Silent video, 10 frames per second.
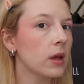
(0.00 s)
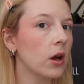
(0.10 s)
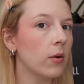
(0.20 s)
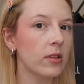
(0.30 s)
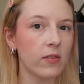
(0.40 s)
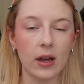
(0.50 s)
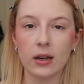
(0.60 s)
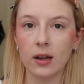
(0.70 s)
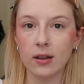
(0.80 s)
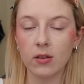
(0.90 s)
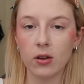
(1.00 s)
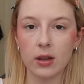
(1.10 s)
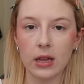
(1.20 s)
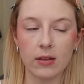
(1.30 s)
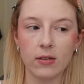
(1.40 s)
Oh, it's fine, it's
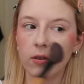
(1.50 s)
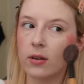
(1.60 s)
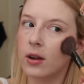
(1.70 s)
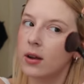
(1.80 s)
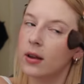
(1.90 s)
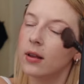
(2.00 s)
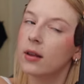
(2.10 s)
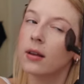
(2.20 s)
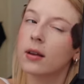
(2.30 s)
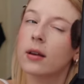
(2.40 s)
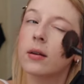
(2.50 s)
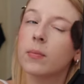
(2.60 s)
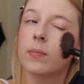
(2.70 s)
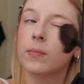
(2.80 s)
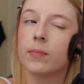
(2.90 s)
not, it's not, uh,
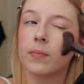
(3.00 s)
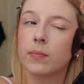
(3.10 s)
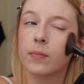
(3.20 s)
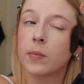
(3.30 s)
mm.